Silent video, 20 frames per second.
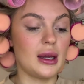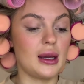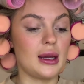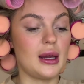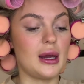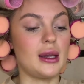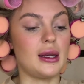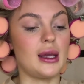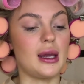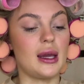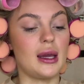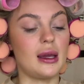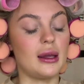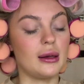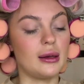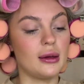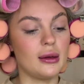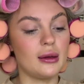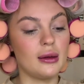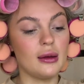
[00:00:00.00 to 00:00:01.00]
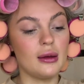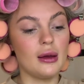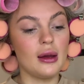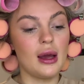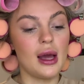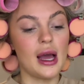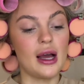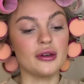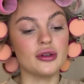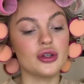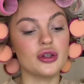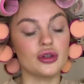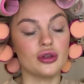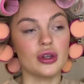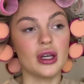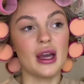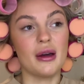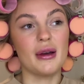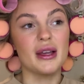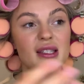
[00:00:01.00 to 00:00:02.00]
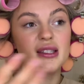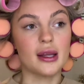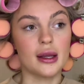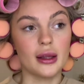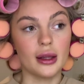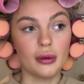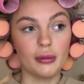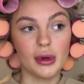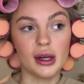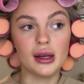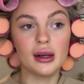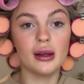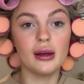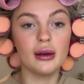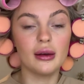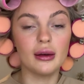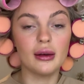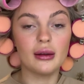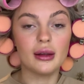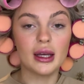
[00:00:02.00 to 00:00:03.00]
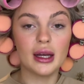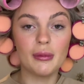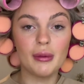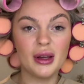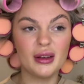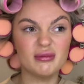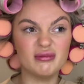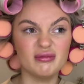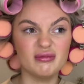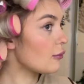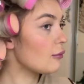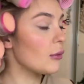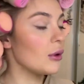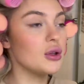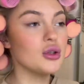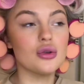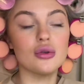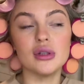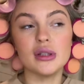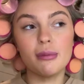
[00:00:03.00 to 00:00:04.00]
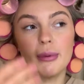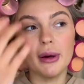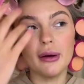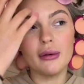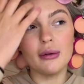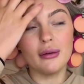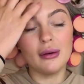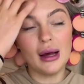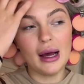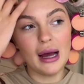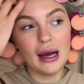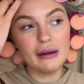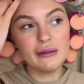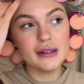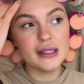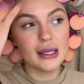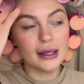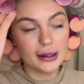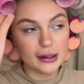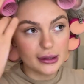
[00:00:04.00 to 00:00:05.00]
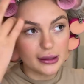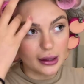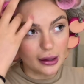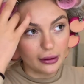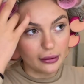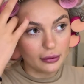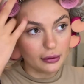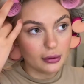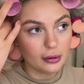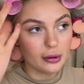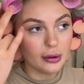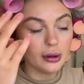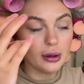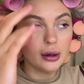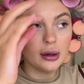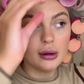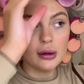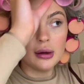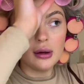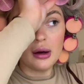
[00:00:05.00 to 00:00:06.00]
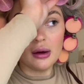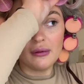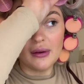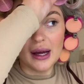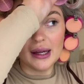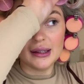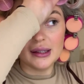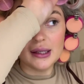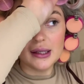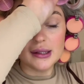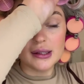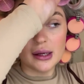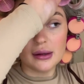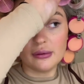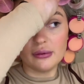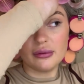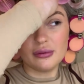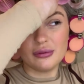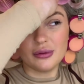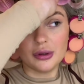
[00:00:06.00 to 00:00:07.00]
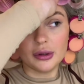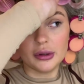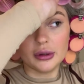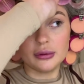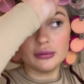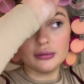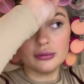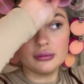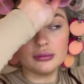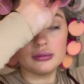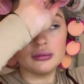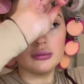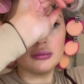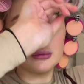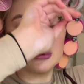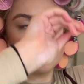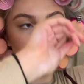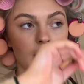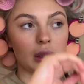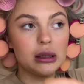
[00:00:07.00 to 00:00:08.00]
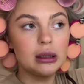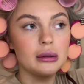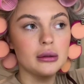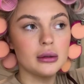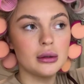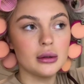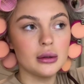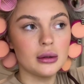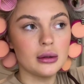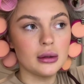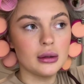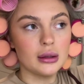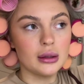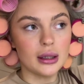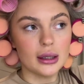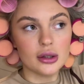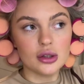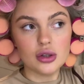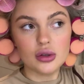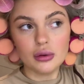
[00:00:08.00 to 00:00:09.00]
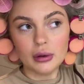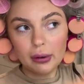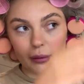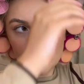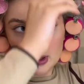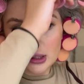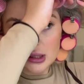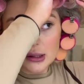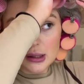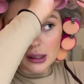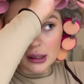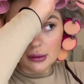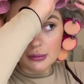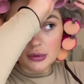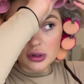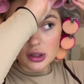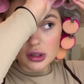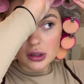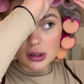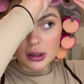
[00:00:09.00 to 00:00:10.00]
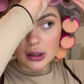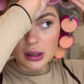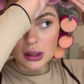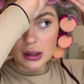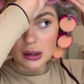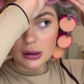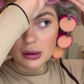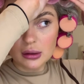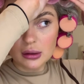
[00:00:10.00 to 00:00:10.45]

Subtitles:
And then I'll just show you how I style it when they come out. So it's about 6:30 now. I've had these in for like 2 hours, and I'm just gonna